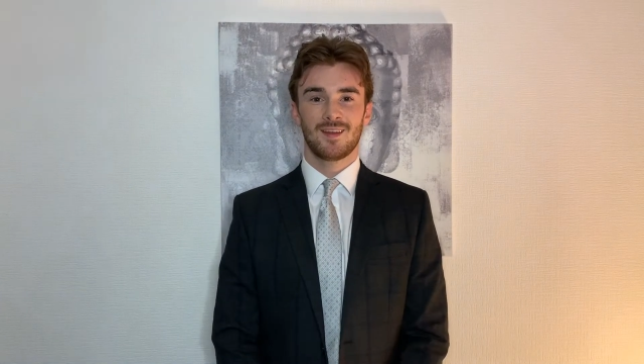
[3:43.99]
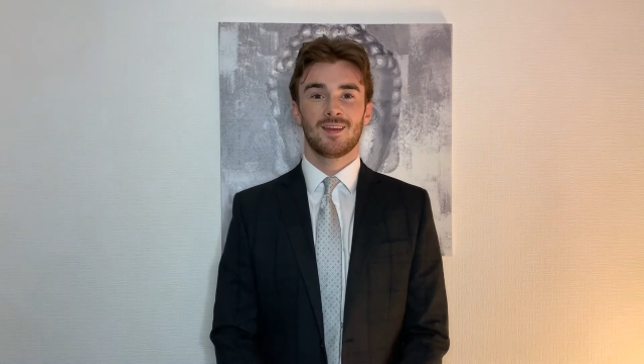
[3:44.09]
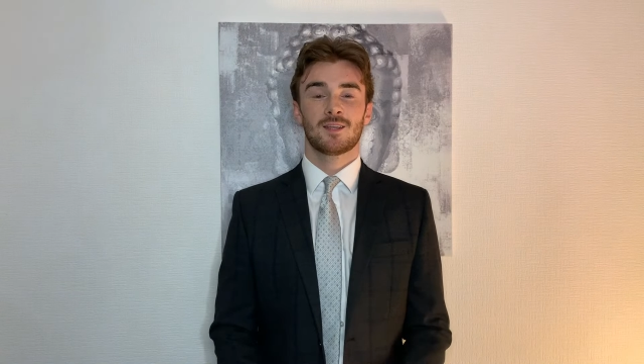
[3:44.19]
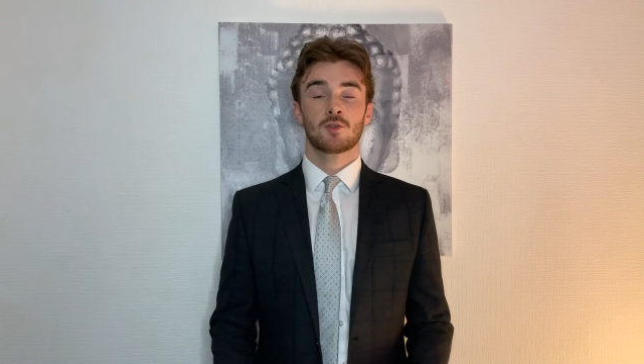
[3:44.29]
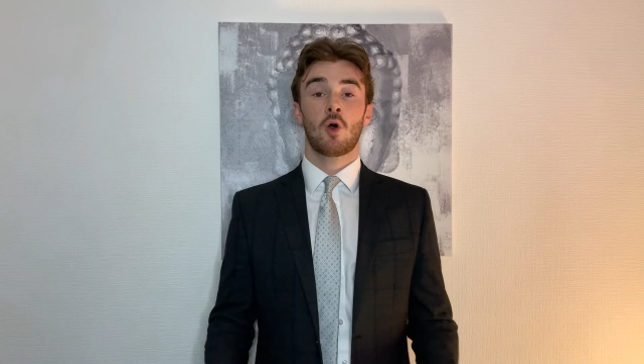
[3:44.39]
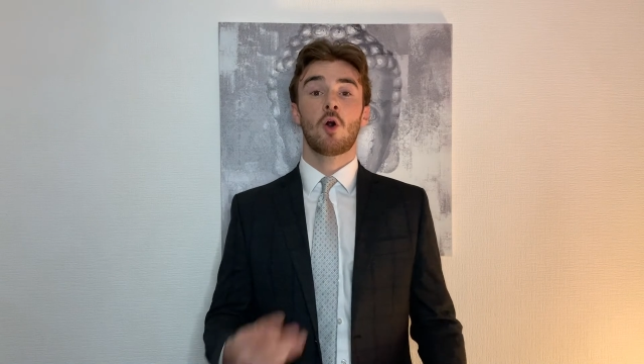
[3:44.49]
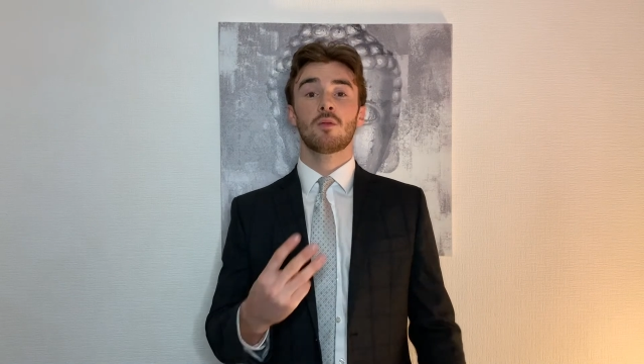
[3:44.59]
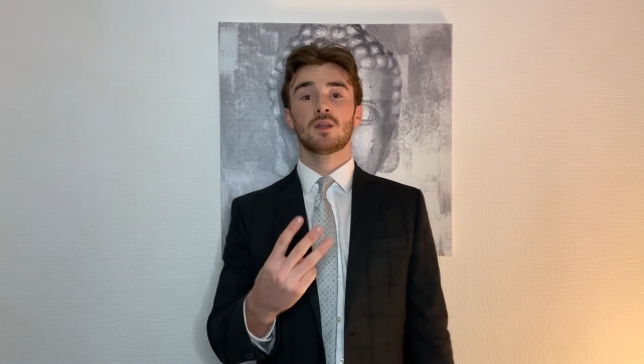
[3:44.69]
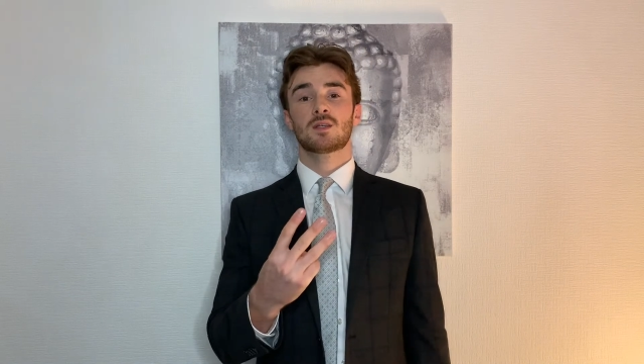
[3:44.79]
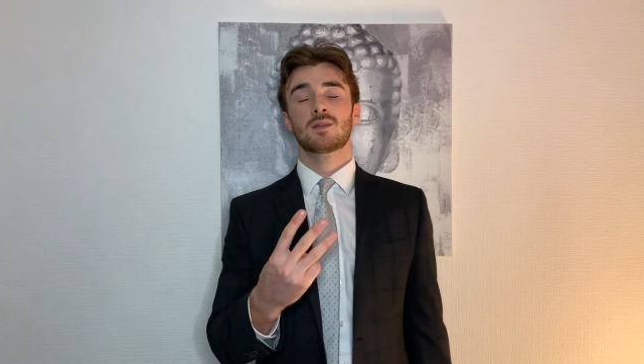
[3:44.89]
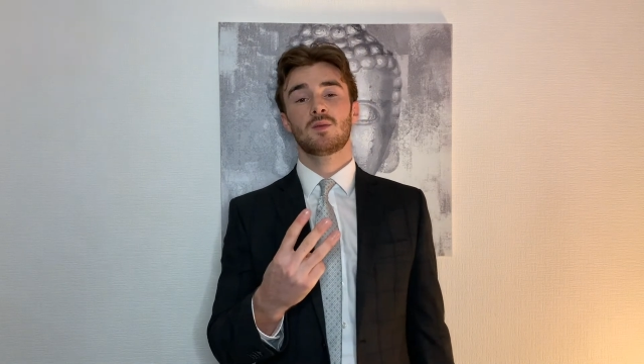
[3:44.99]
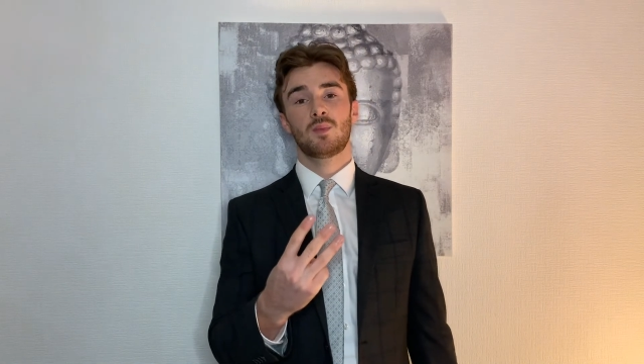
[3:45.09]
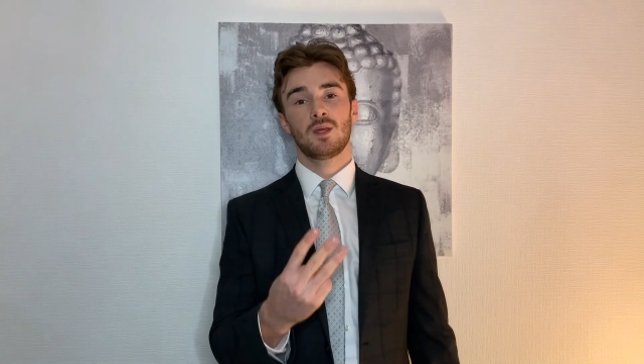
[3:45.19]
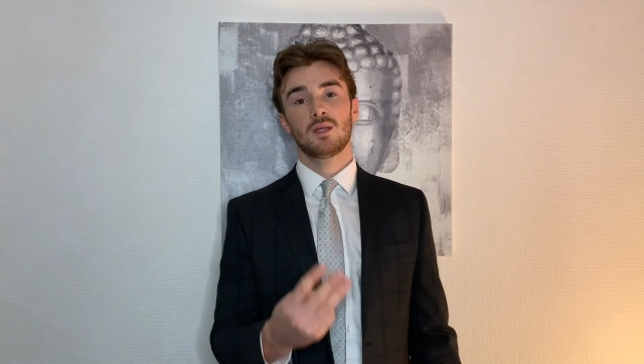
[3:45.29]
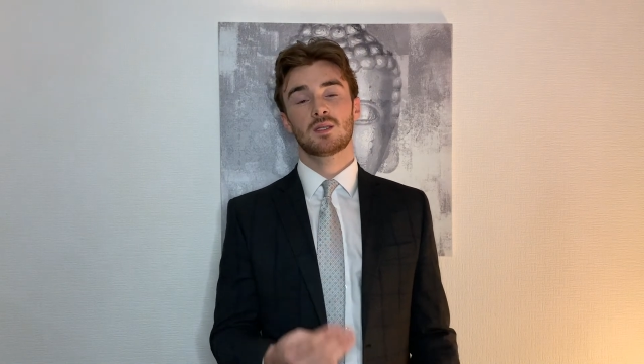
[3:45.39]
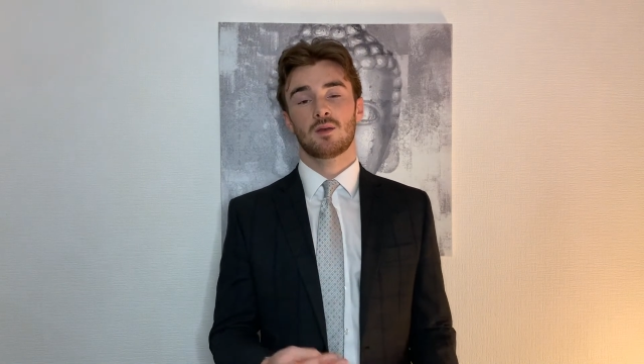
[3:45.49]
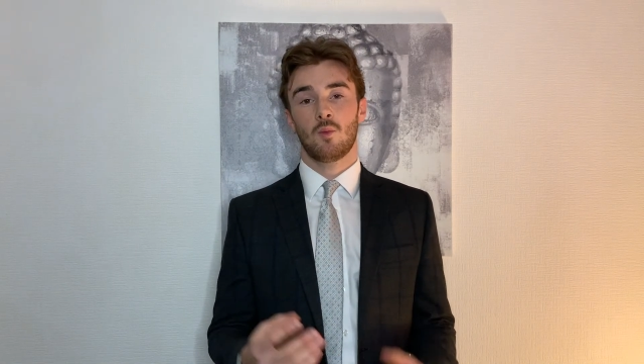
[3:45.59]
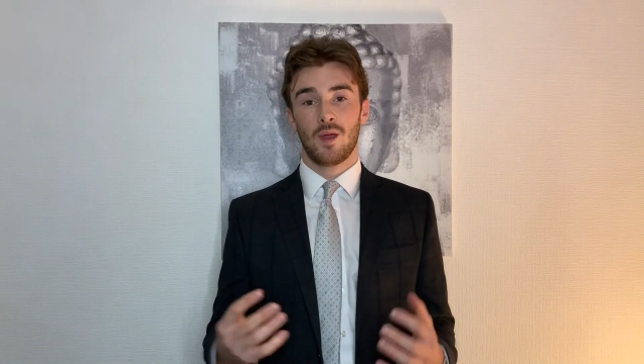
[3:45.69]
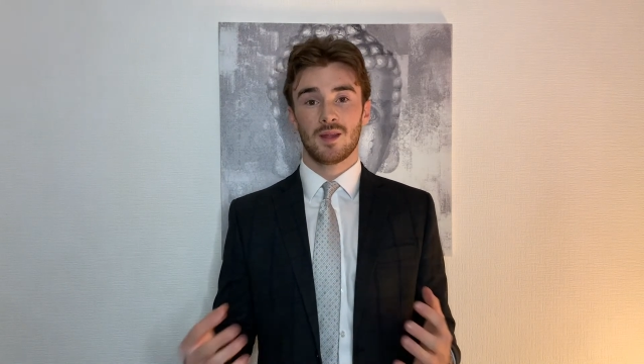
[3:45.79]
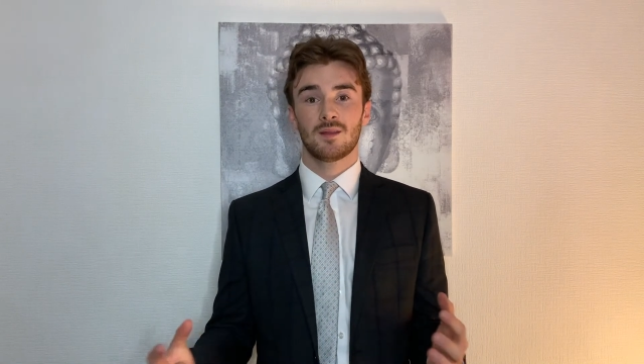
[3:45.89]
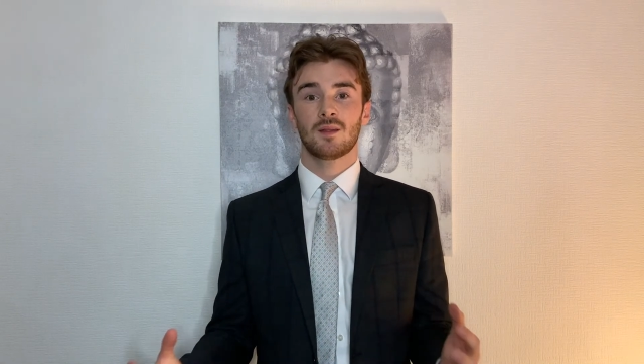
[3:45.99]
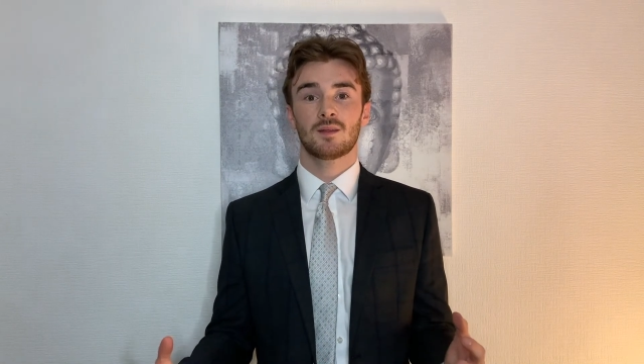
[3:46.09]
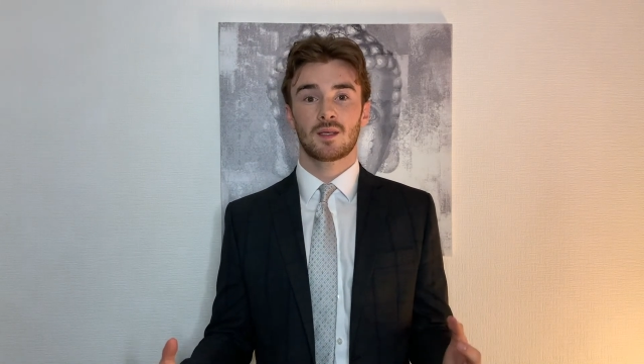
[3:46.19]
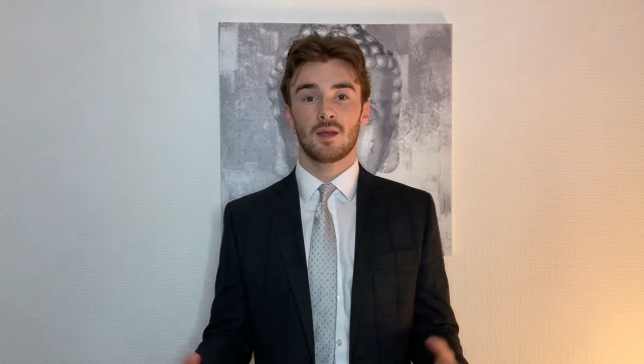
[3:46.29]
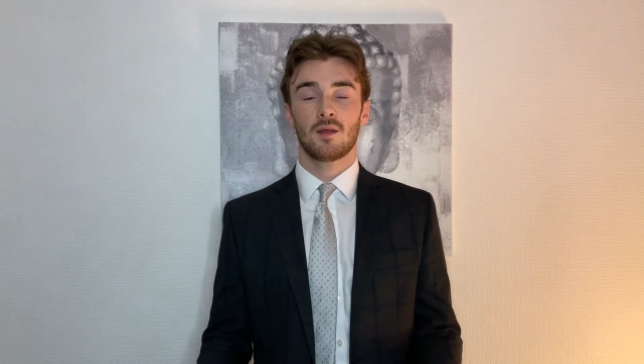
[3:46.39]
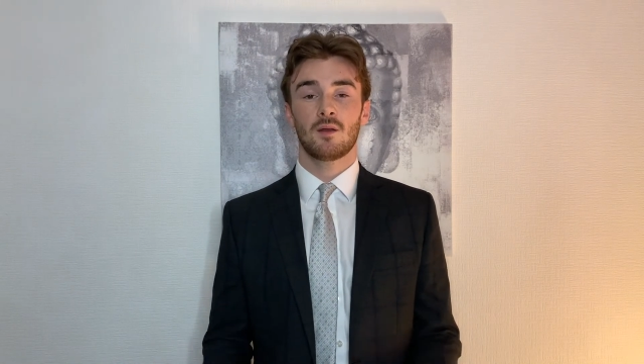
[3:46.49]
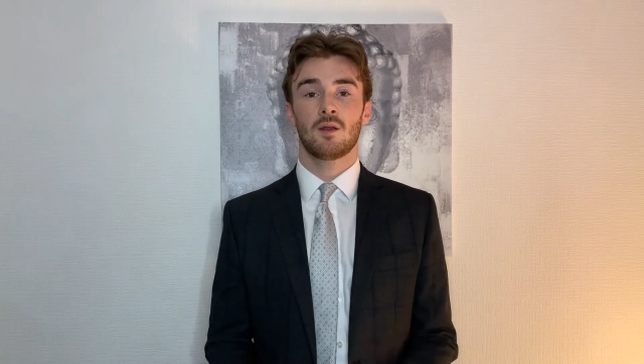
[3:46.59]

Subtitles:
So all these 3 P's, when done together,